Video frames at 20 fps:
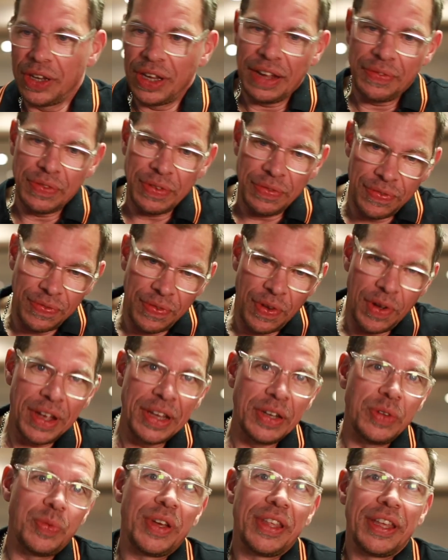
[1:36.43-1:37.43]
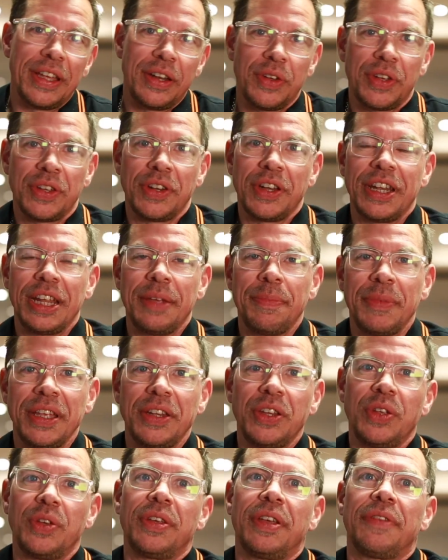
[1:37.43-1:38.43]
then you have to find where they're looking at their
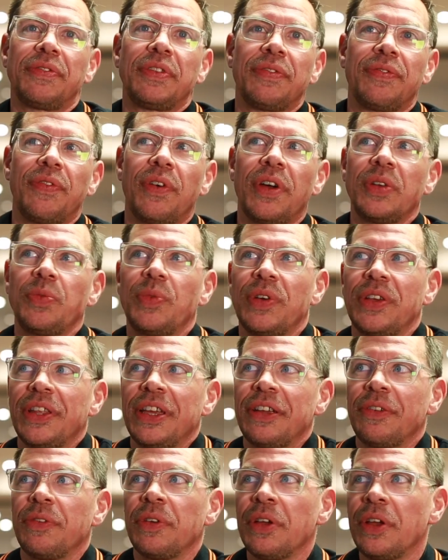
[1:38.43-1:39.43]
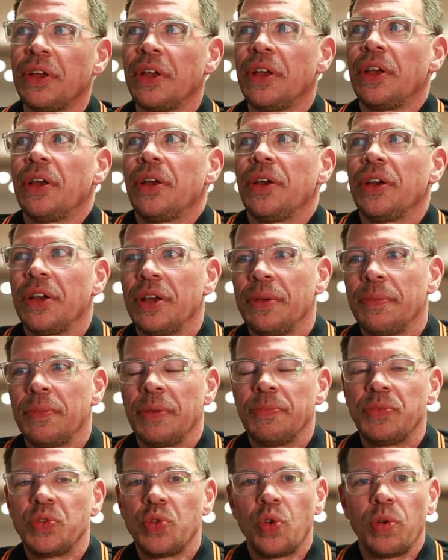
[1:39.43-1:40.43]
media. You have to find where they're
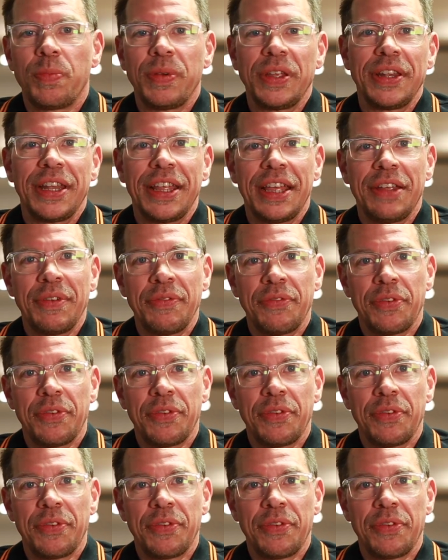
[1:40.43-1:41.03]
absorbing their